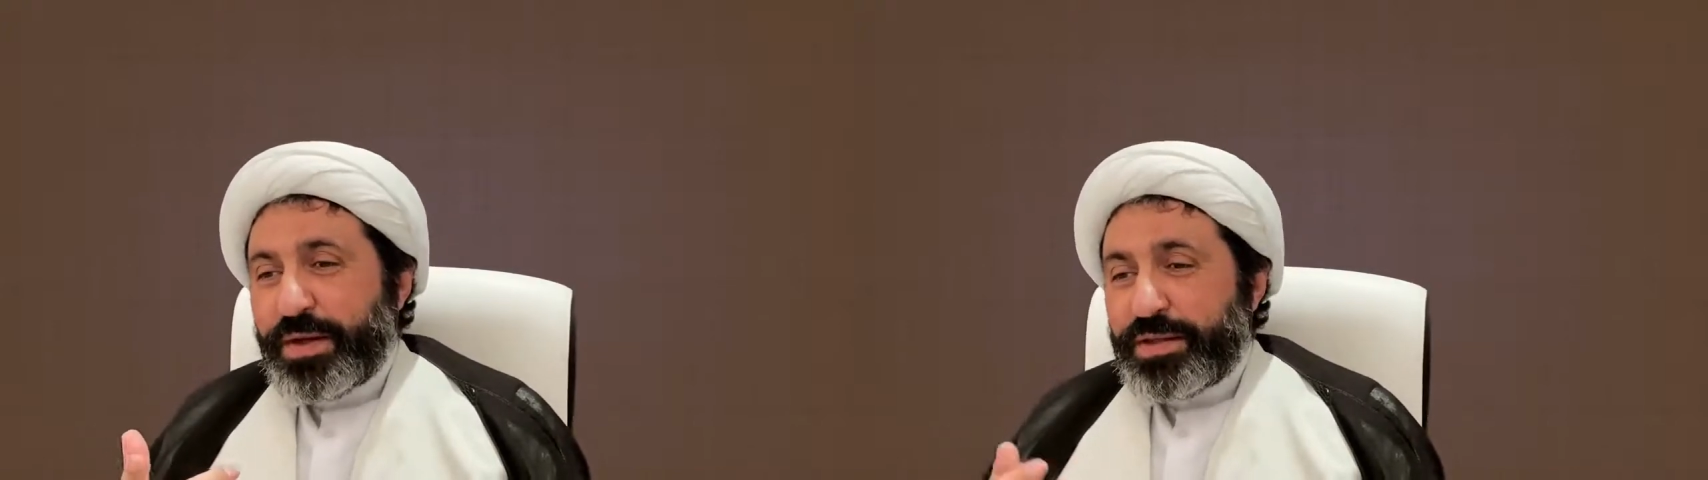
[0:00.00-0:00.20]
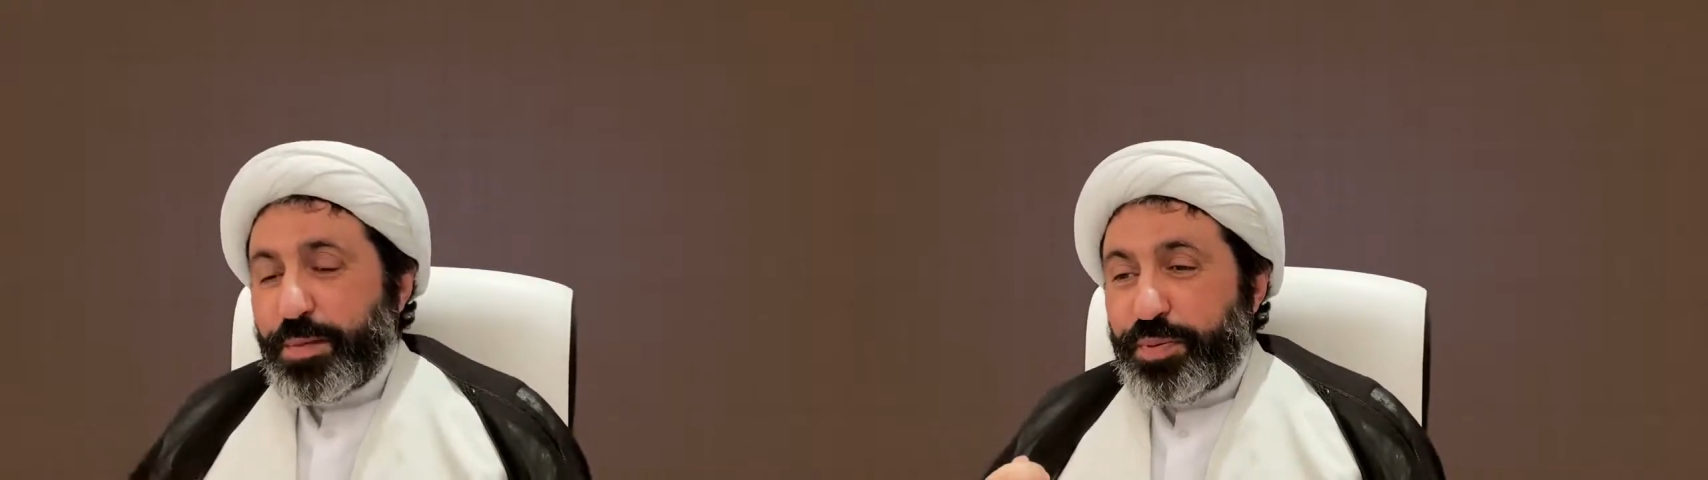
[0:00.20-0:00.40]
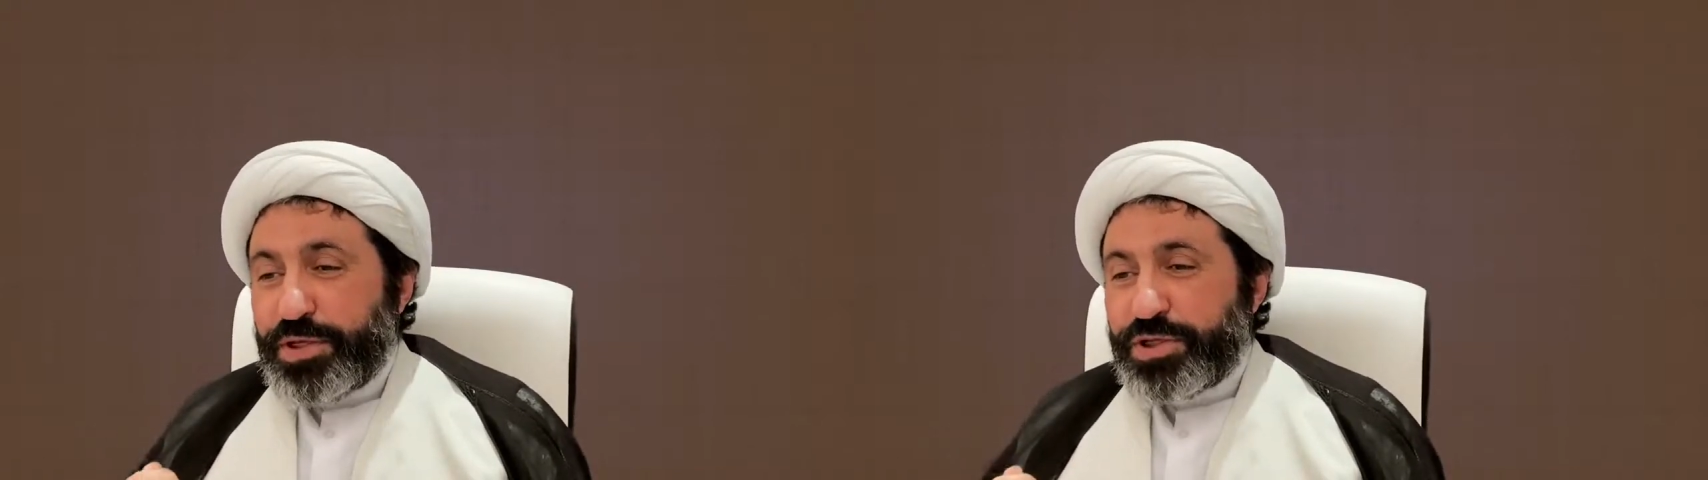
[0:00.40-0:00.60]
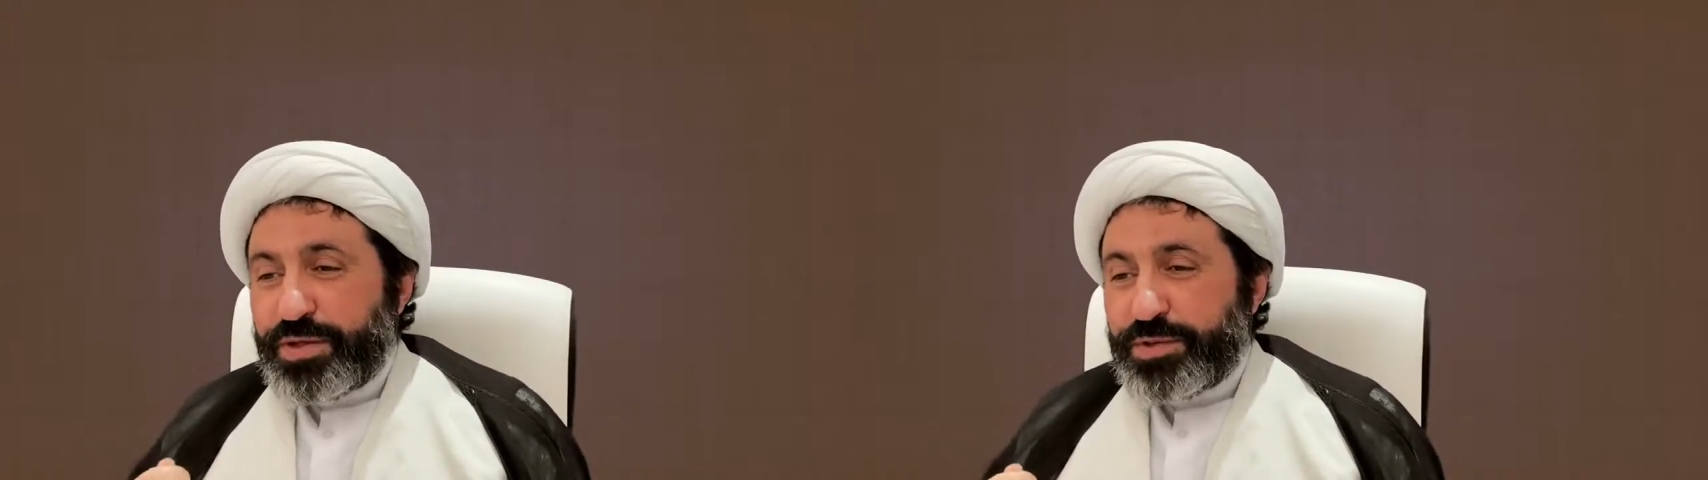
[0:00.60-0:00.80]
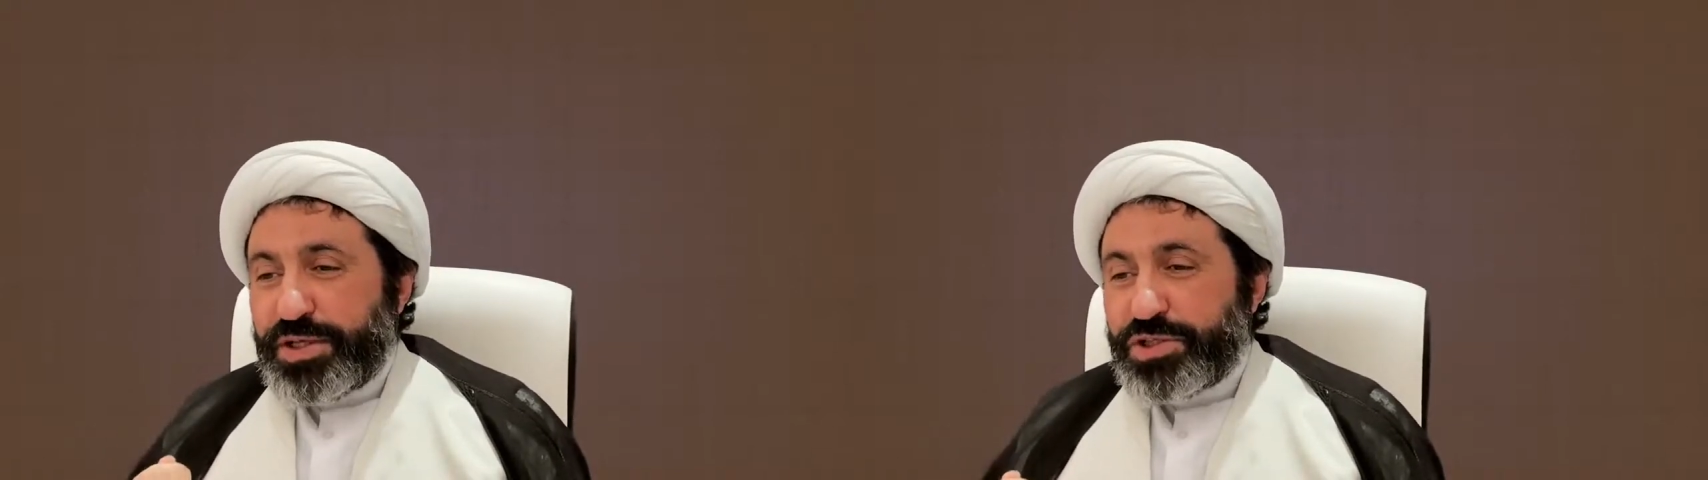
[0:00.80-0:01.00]

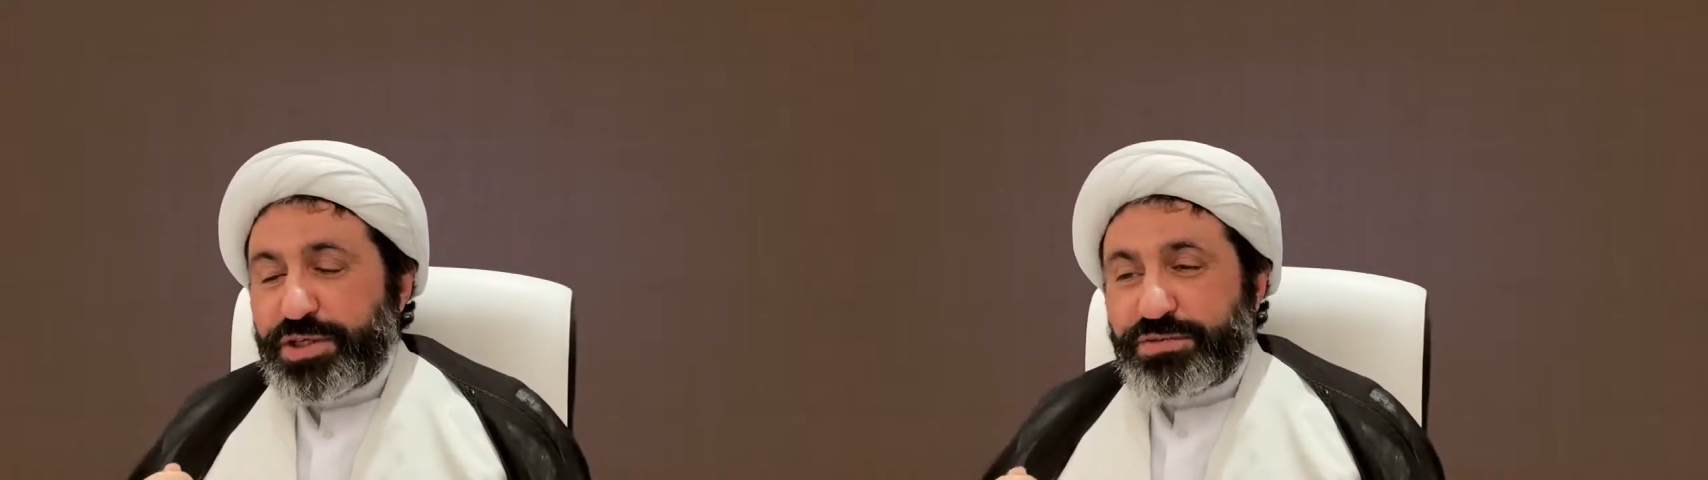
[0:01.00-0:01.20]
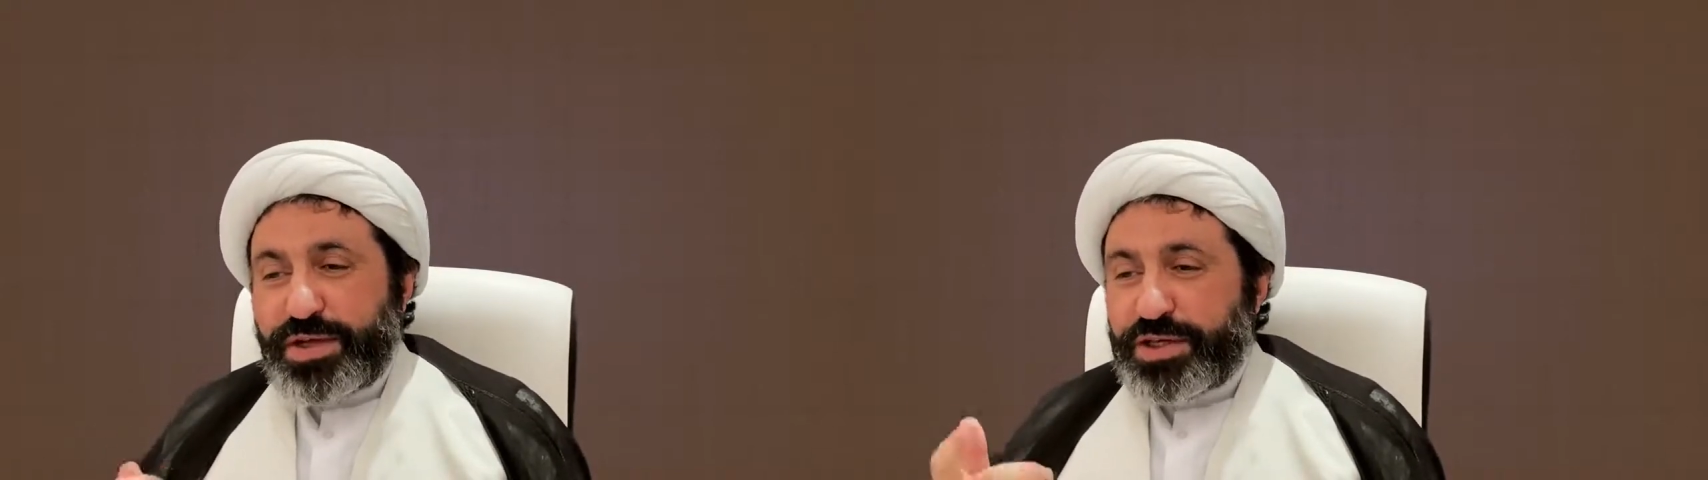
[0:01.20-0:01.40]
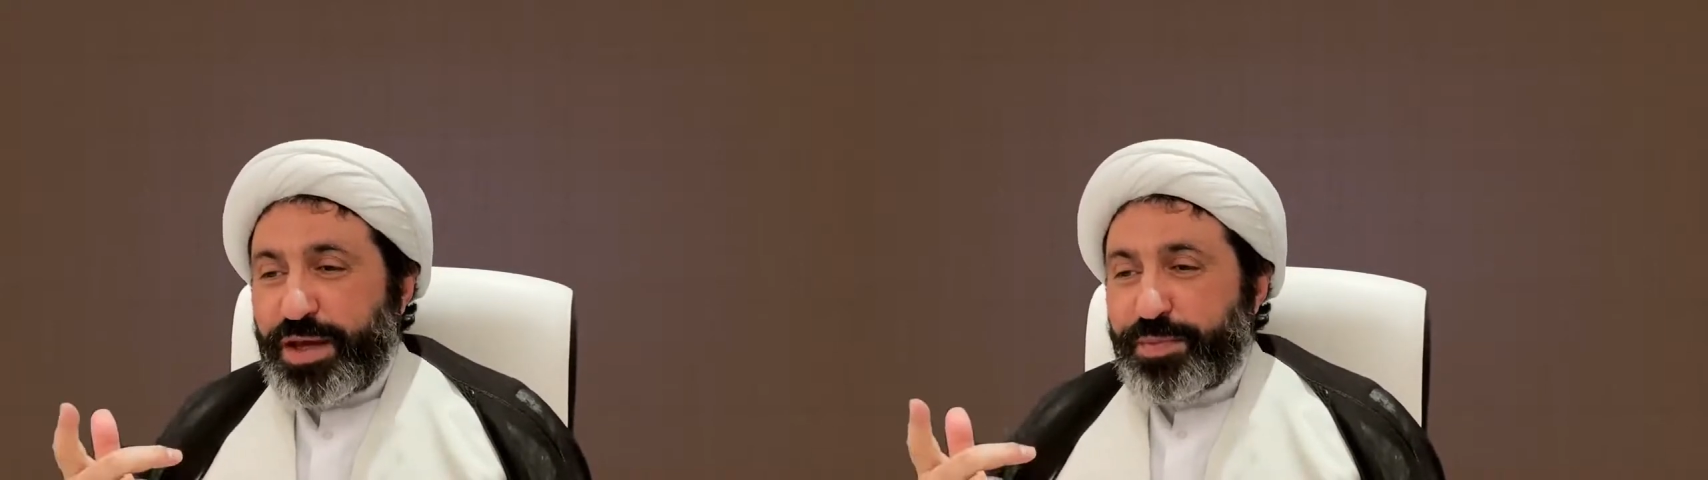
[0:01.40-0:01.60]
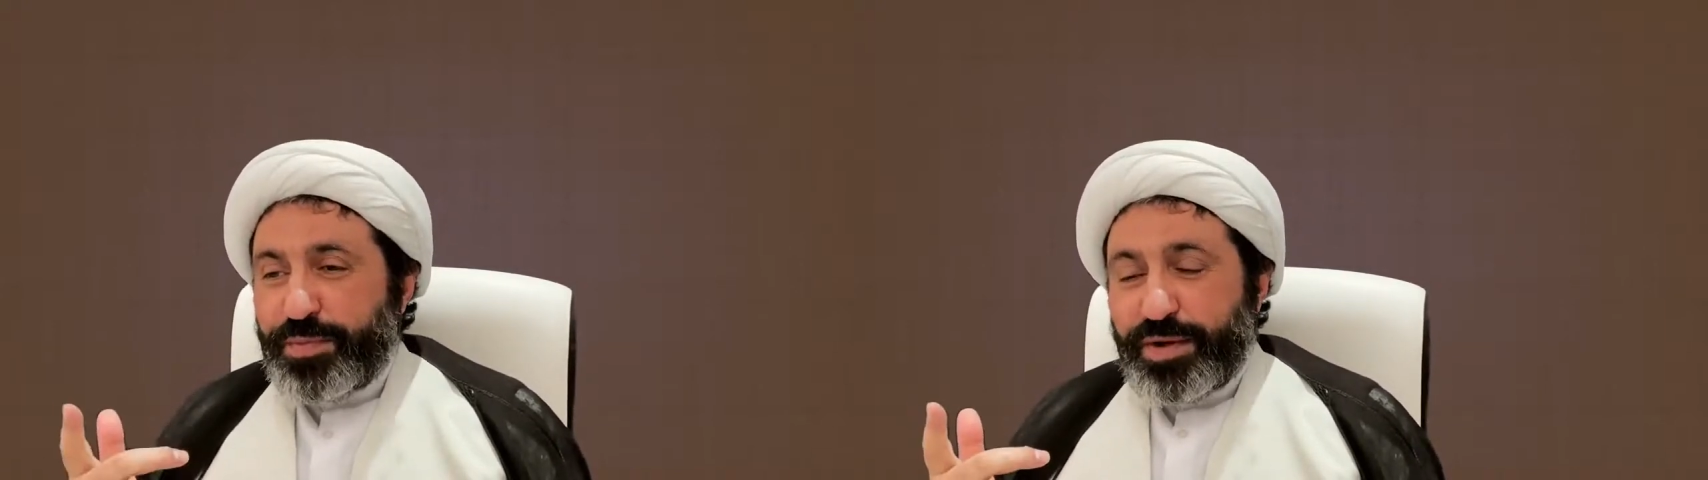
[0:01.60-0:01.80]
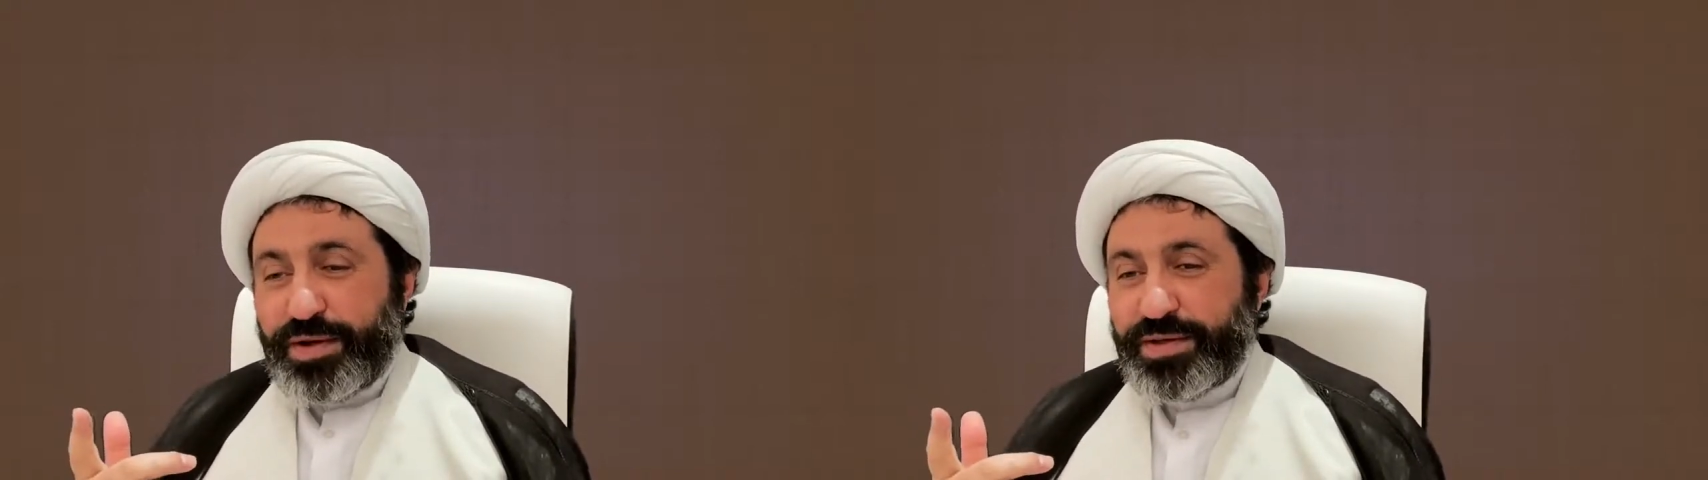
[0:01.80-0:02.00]
The teacher is very
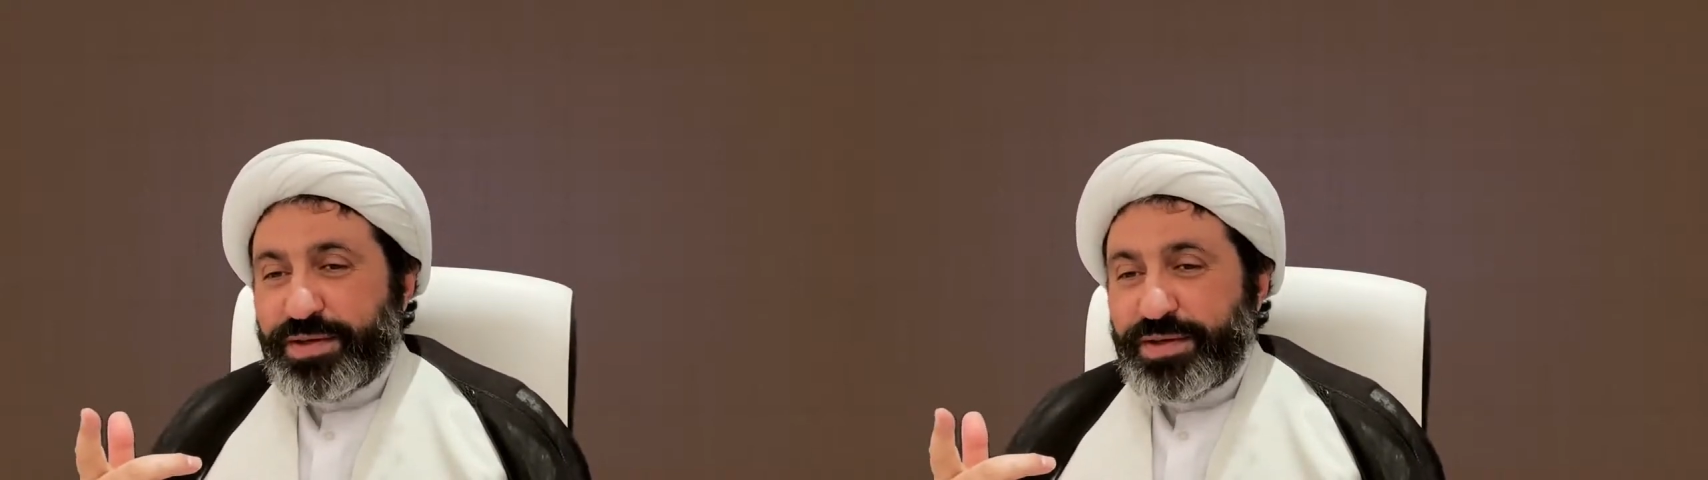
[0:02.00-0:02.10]
capable.